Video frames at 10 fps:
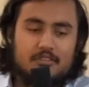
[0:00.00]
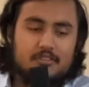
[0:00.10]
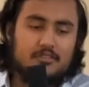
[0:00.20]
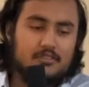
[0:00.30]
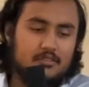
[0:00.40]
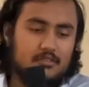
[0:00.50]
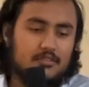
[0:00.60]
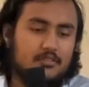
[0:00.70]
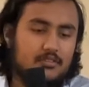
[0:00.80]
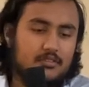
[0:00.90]

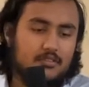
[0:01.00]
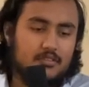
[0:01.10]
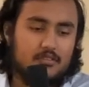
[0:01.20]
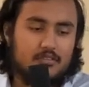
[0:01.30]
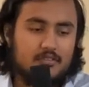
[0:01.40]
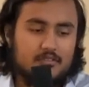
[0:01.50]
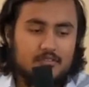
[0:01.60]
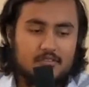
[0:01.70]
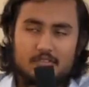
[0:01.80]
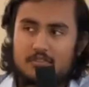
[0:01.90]

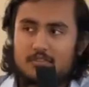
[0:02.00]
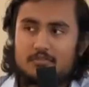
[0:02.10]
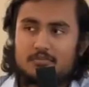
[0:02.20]
(silent)